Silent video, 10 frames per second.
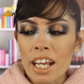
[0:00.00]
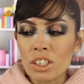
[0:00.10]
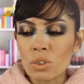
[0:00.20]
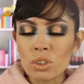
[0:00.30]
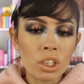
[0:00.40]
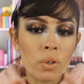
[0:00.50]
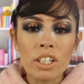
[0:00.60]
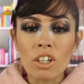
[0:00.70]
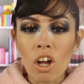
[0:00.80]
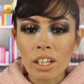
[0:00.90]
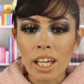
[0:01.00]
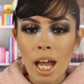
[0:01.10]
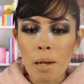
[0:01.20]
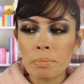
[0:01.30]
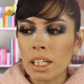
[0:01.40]
It's Rocio in all
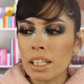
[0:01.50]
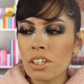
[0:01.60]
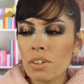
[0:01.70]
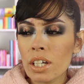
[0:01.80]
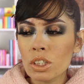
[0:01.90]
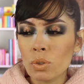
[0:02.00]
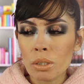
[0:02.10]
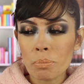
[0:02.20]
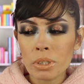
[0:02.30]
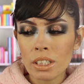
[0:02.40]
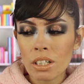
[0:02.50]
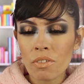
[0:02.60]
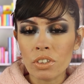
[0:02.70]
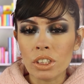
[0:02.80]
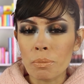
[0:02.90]
caps. I think you get 20%
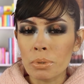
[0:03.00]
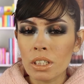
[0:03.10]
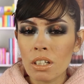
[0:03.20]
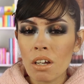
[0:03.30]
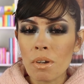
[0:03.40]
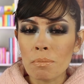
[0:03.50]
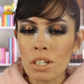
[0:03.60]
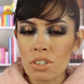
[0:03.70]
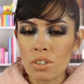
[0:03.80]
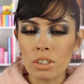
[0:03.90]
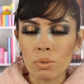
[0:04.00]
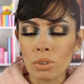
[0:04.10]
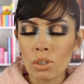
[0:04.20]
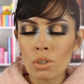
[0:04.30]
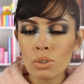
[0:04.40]
off or 10% off. I'm not sure. It's
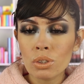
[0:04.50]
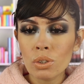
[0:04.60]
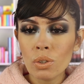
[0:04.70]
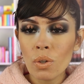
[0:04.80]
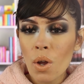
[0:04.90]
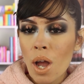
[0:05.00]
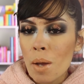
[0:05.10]
one of those two.